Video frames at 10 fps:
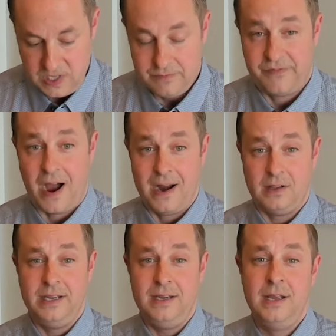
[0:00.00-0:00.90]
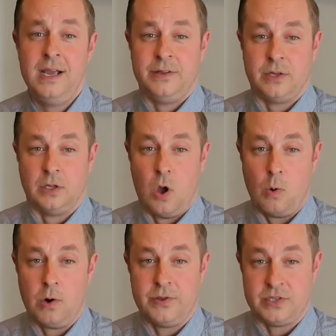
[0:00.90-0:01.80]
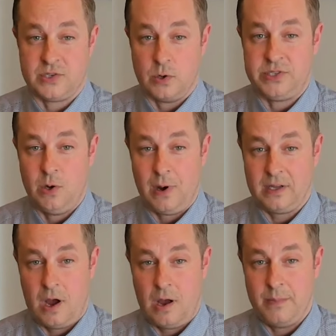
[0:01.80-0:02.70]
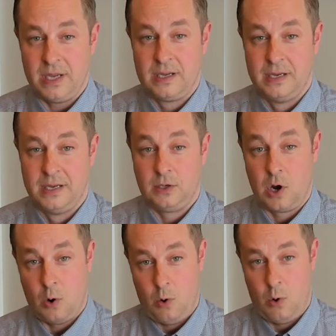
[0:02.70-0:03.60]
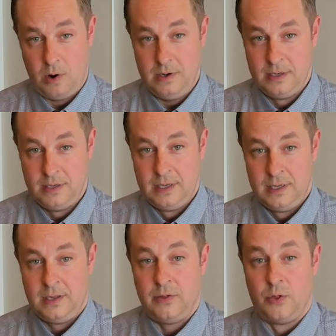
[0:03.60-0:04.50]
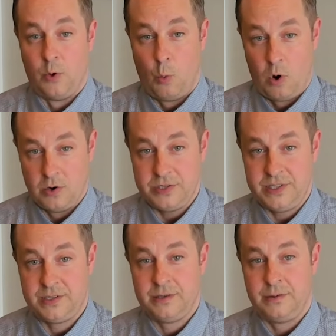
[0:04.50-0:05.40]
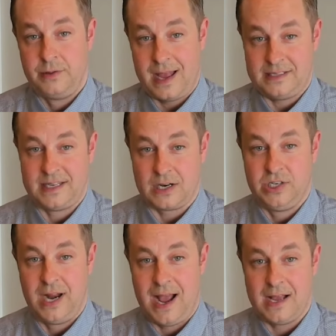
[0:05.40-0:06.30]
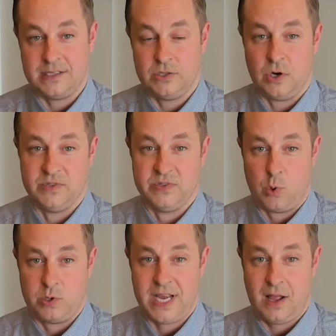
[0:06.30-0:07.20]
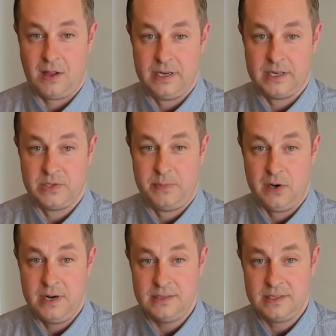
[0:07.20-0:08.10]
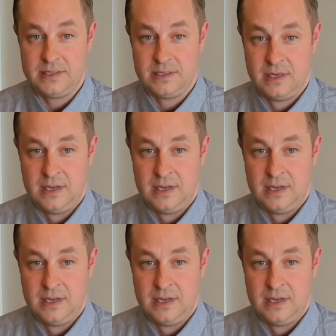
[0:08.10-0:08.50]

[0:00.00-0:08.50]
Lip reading: Finally, the lower the socioeconomic cohort, the worse that section has in terms of mortality experience.